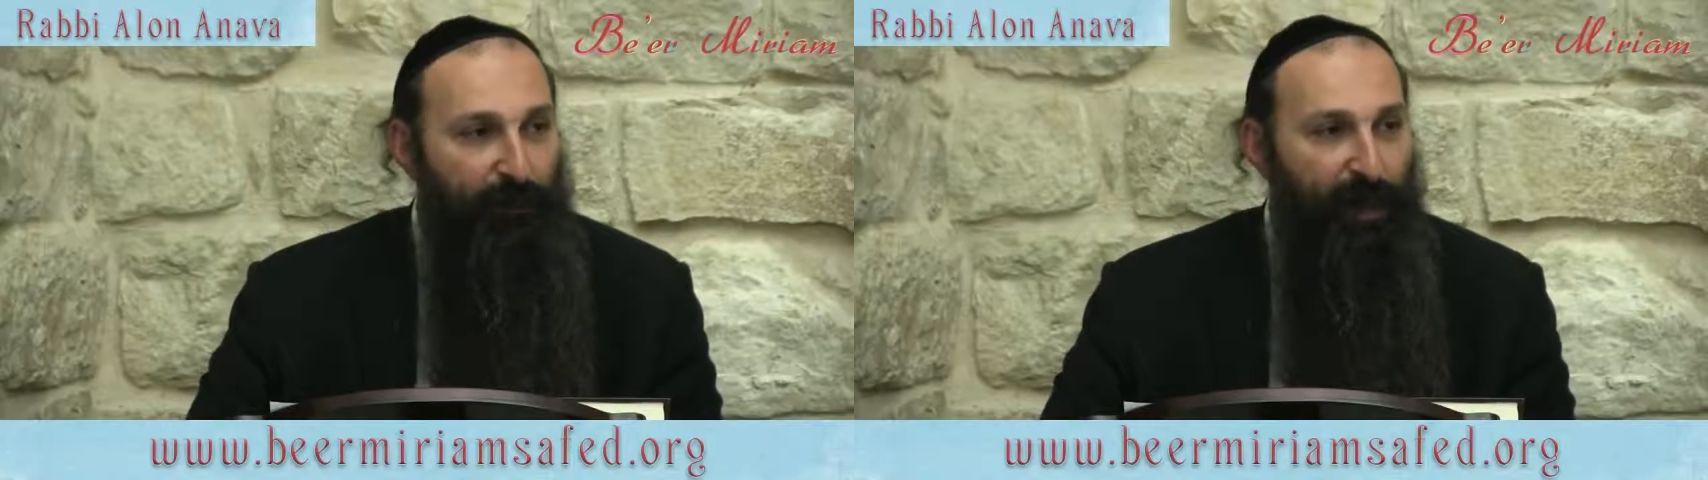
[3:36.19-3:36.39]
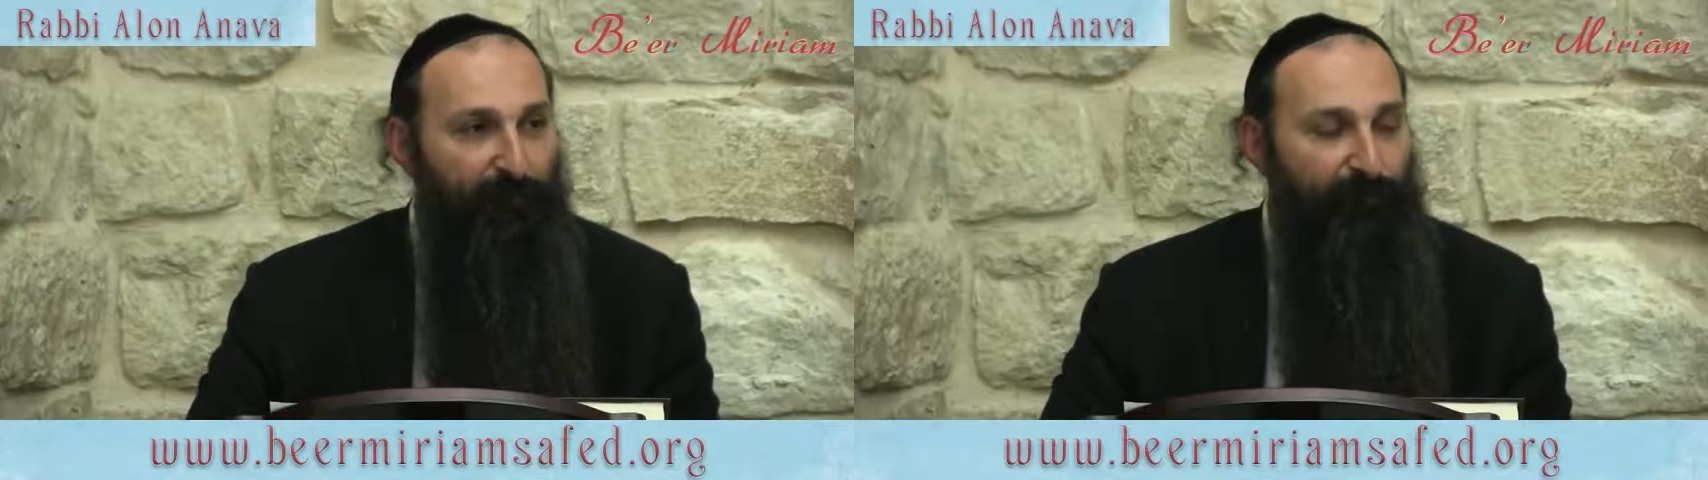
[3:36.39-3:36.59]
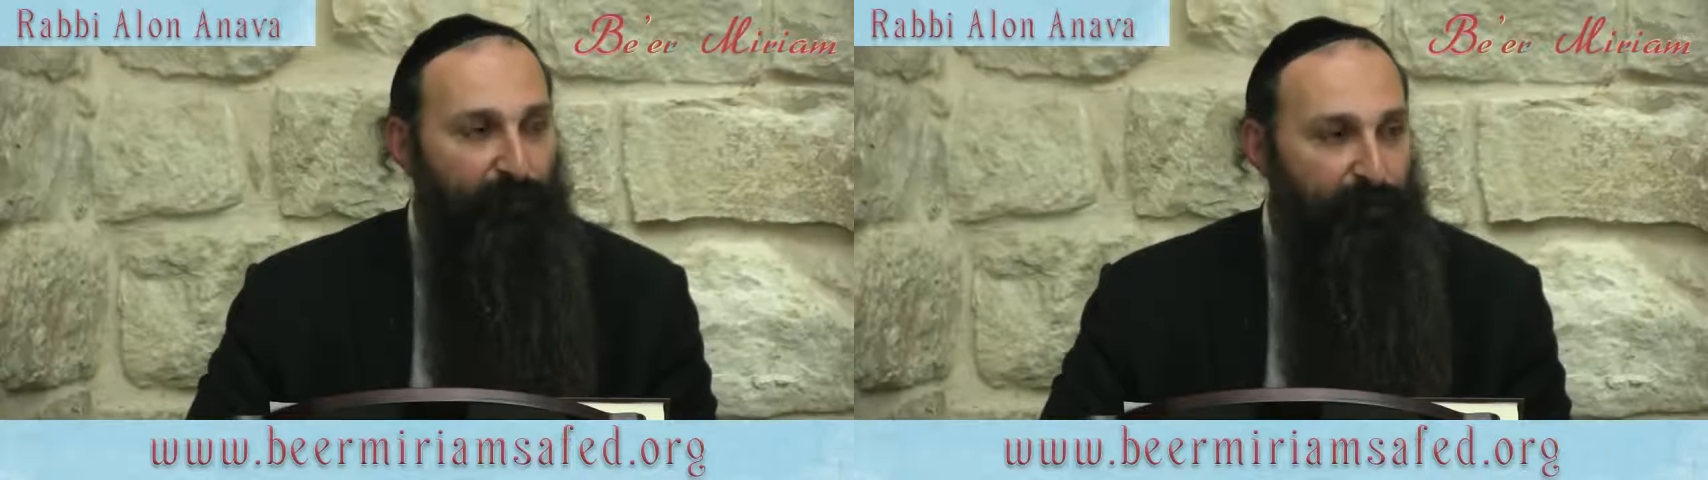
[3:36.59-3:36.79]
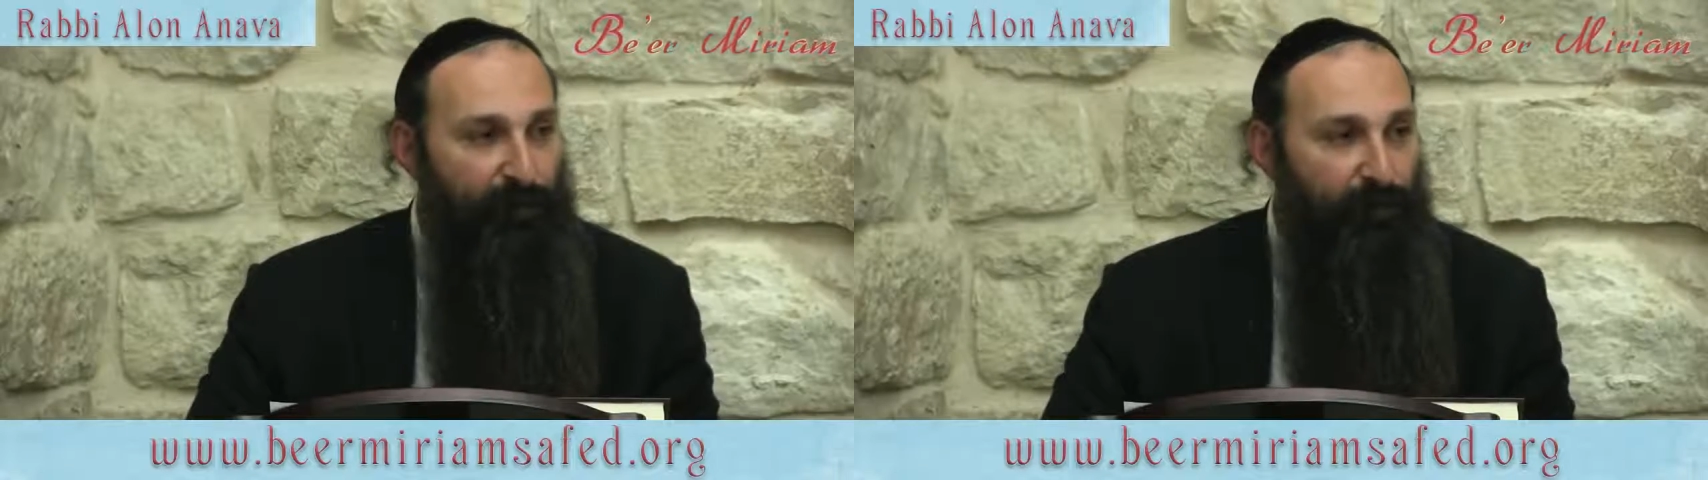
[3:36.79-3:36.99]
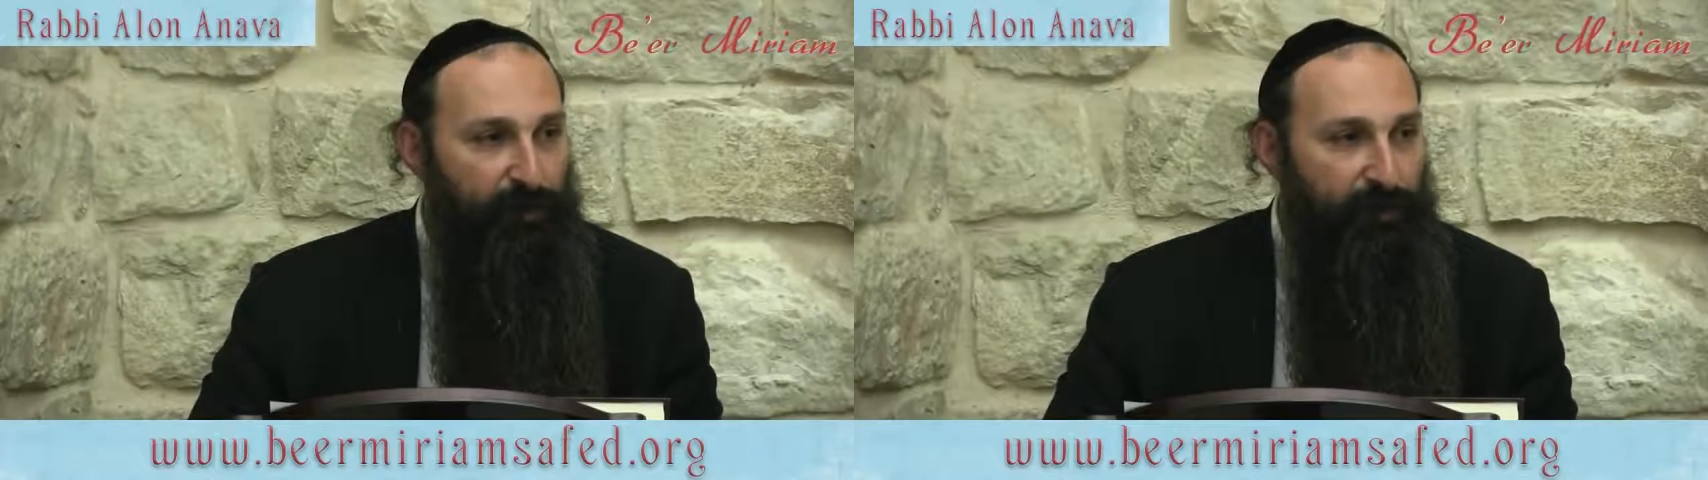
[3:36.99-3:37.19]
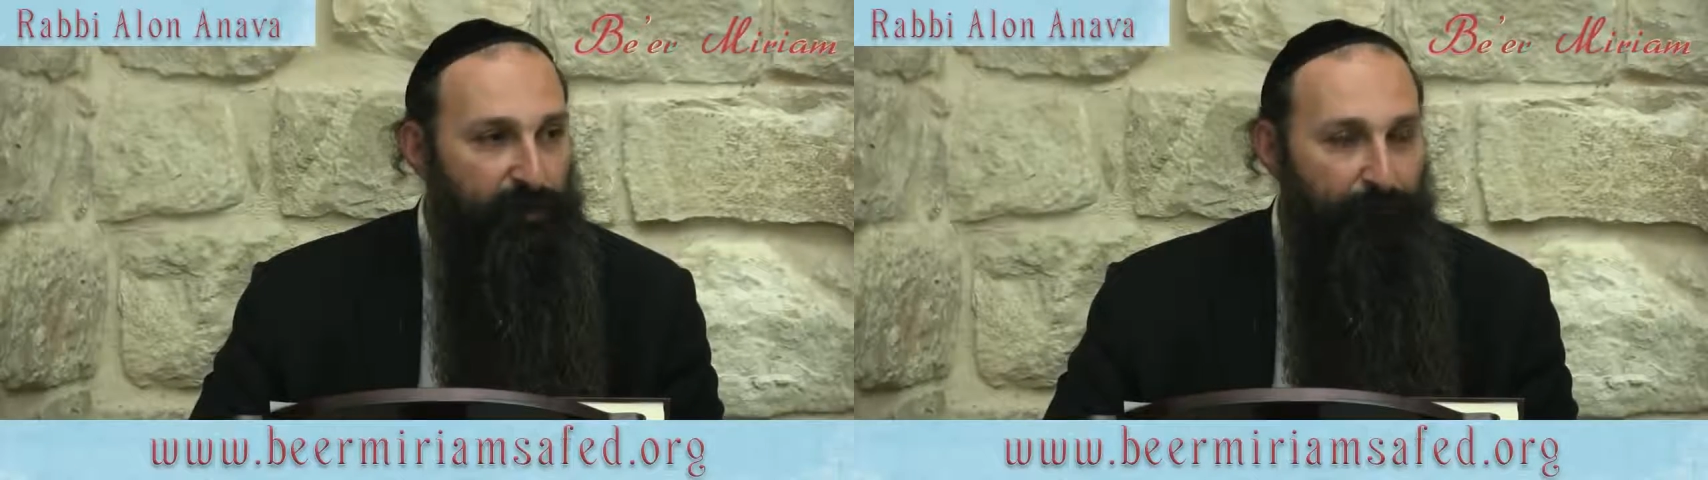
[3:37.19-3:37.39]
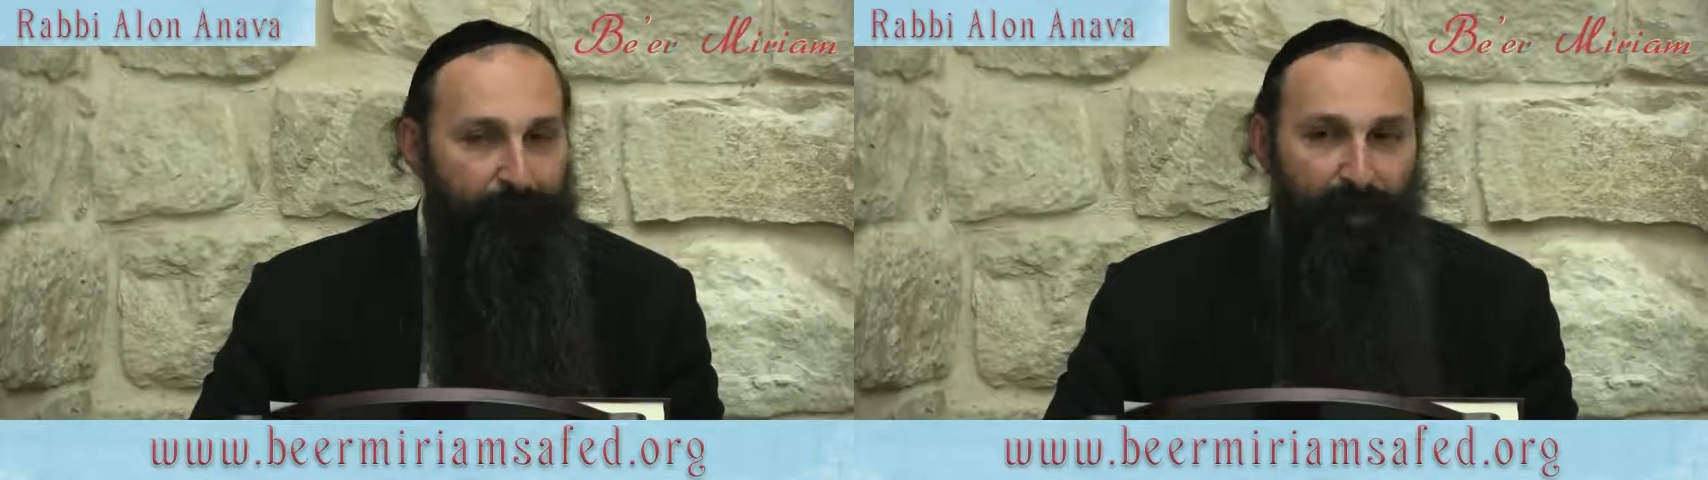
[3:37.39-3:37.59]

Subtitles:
powerful the soul is.